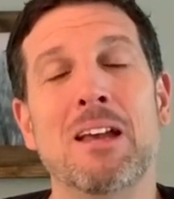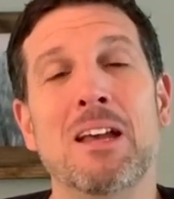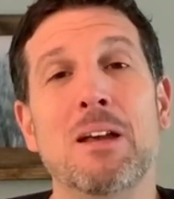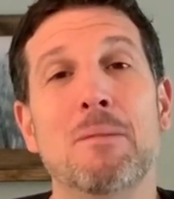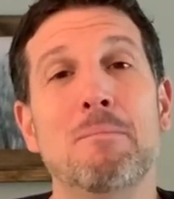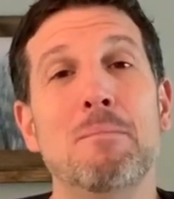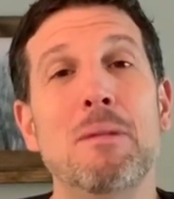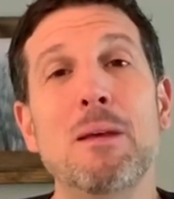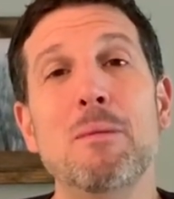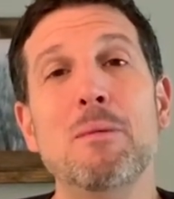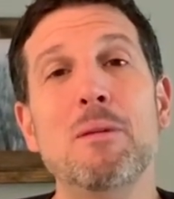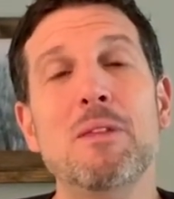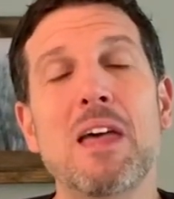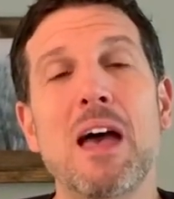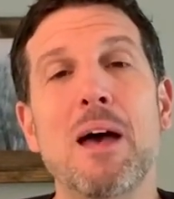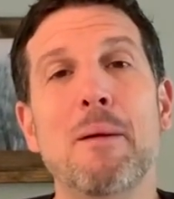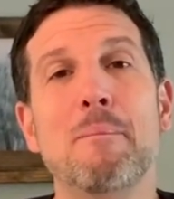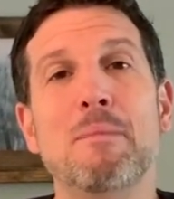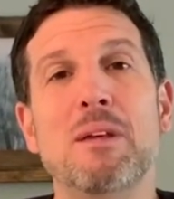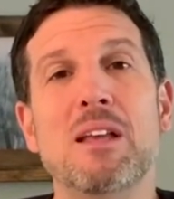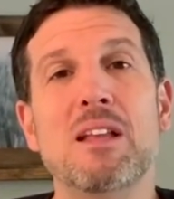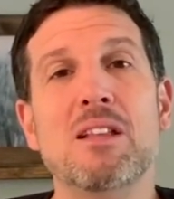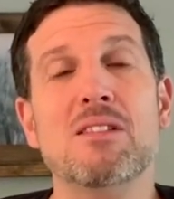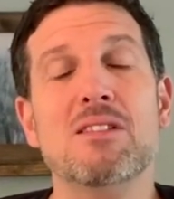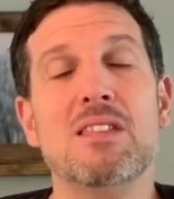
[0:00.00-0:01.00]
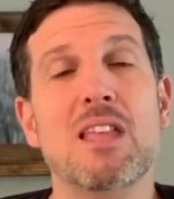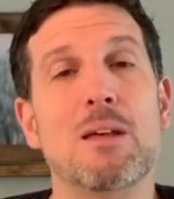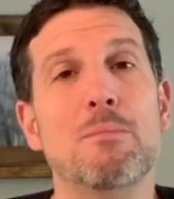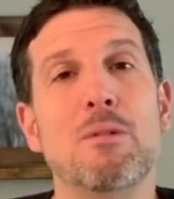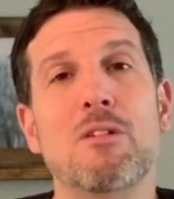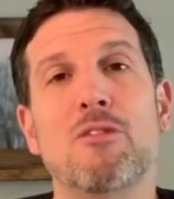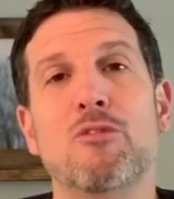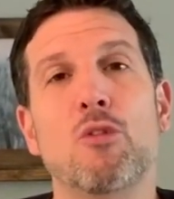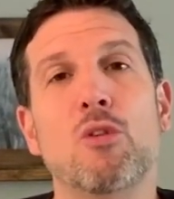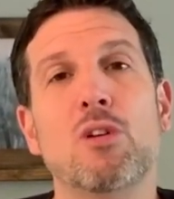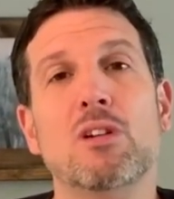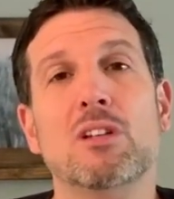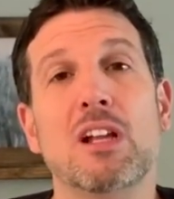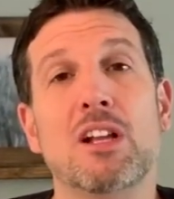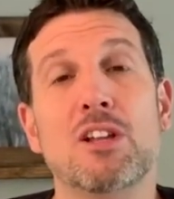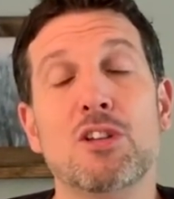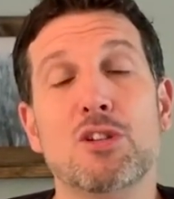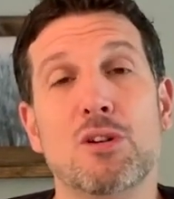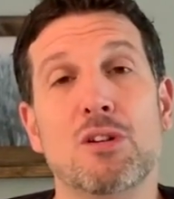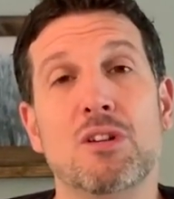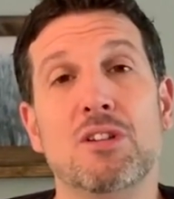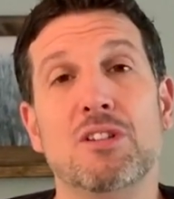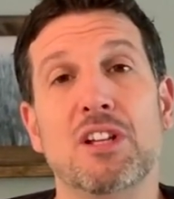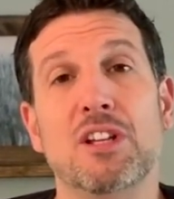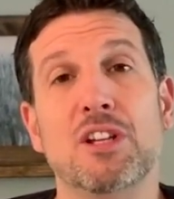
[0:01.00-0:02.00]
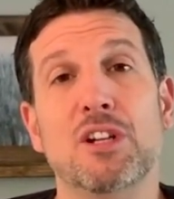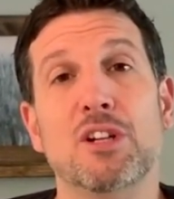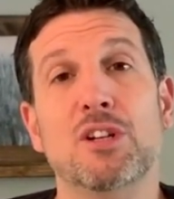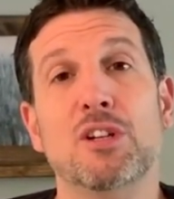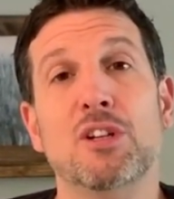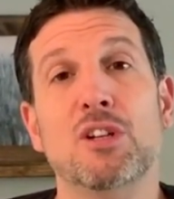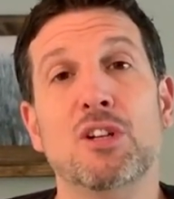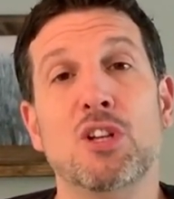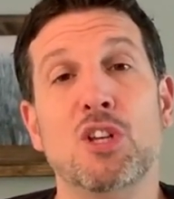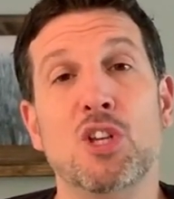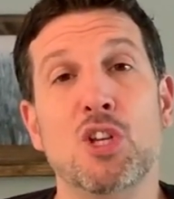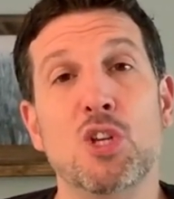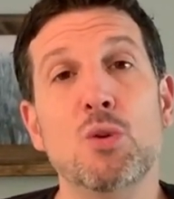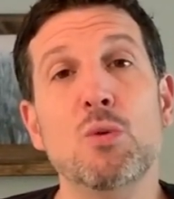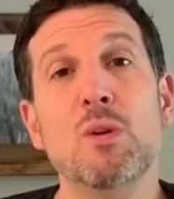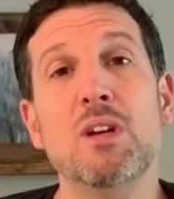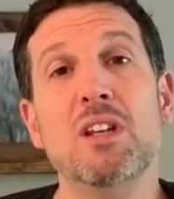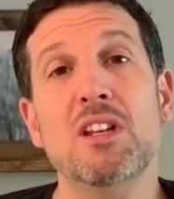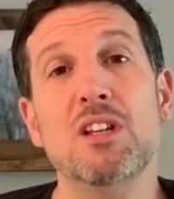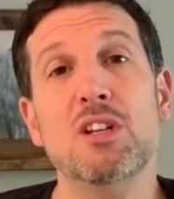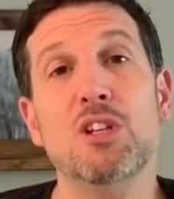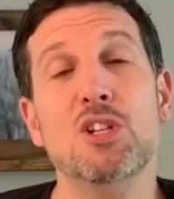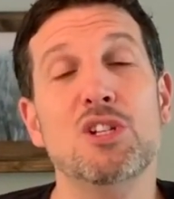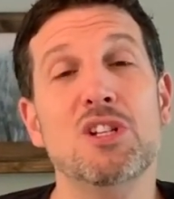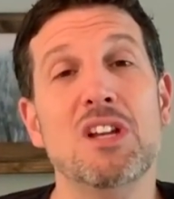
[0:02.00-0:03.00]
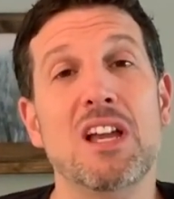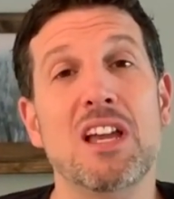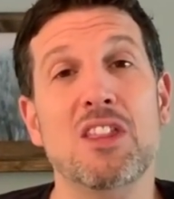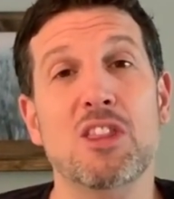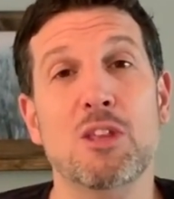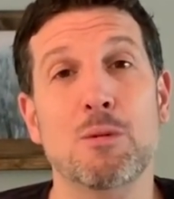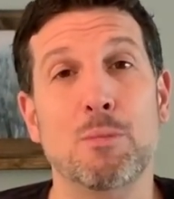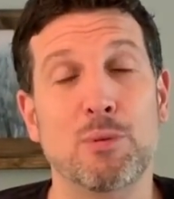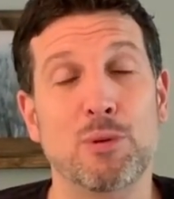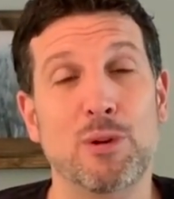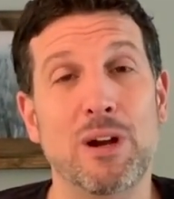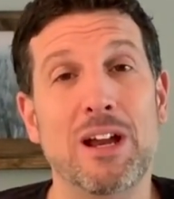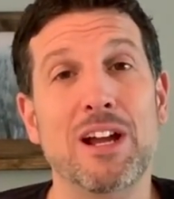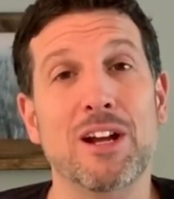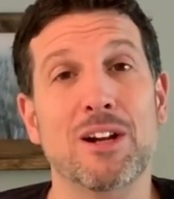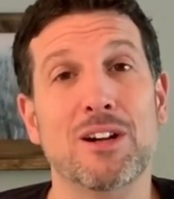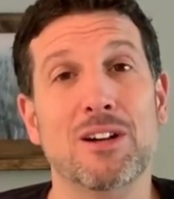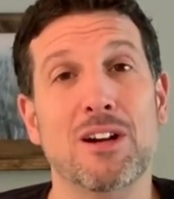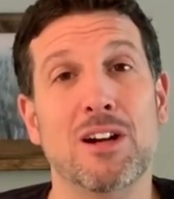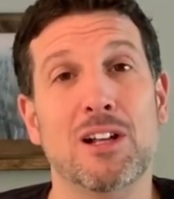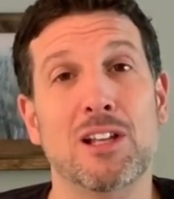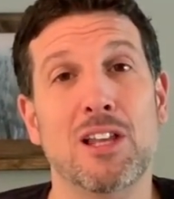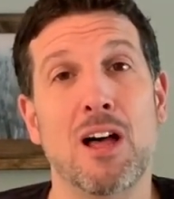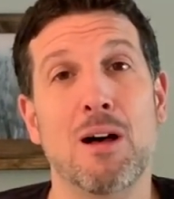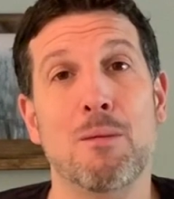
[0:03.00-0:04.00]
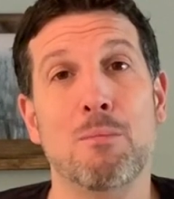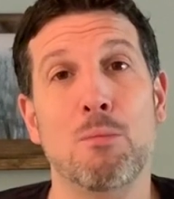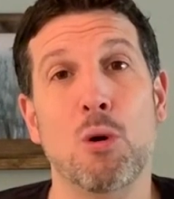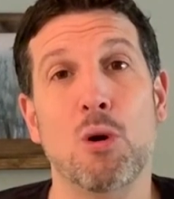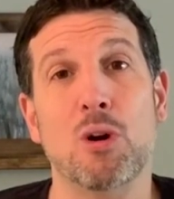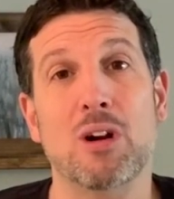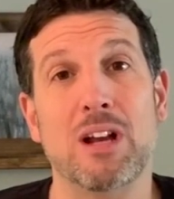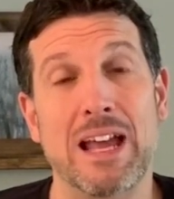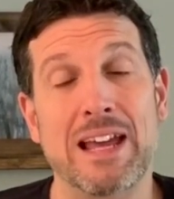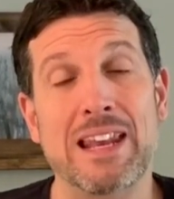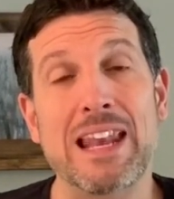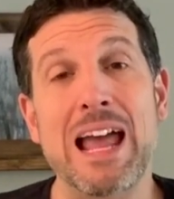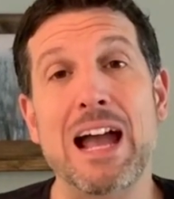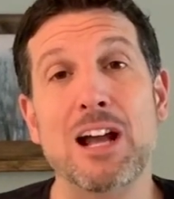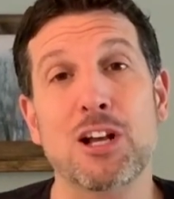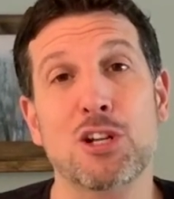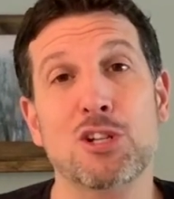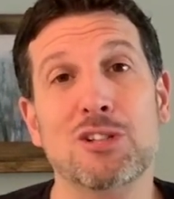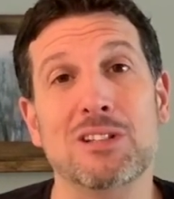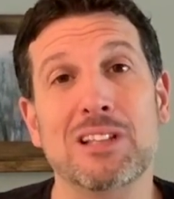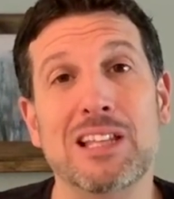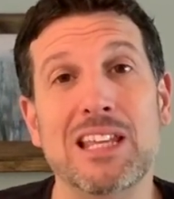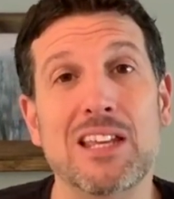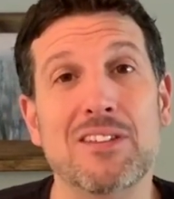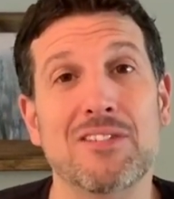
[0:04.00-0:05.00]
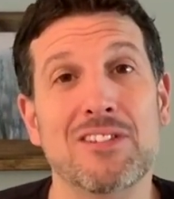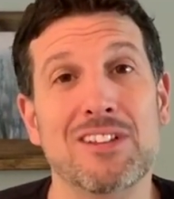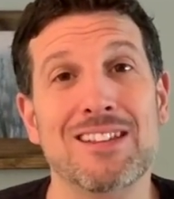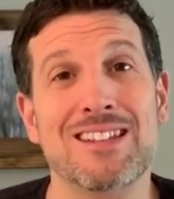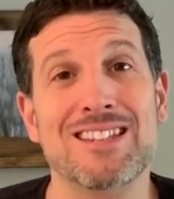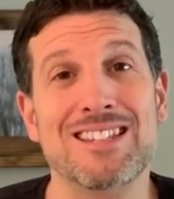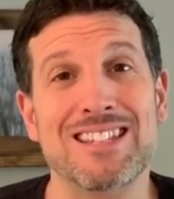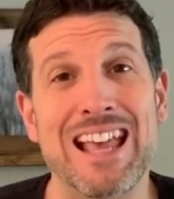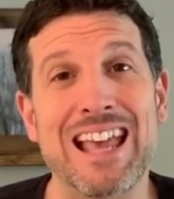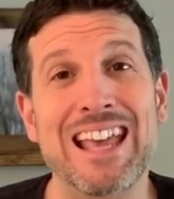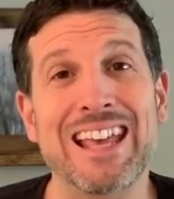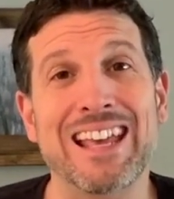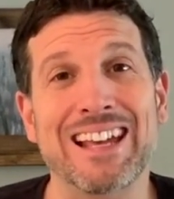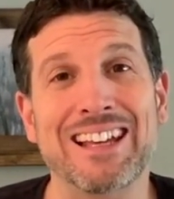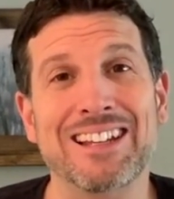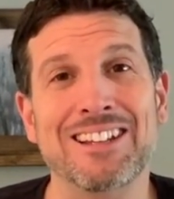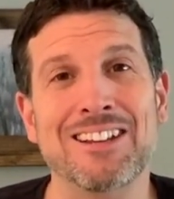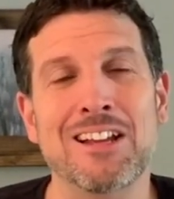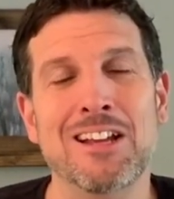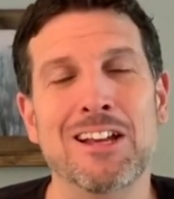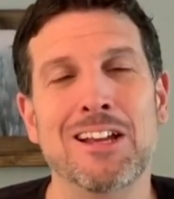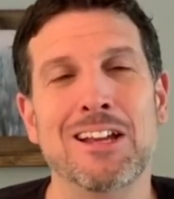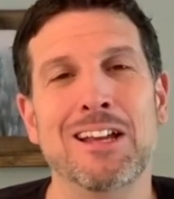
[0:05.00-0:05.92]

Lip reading: Maybe that means that before lunch or dinner, you initiate the prayer a lot more and actually even say it.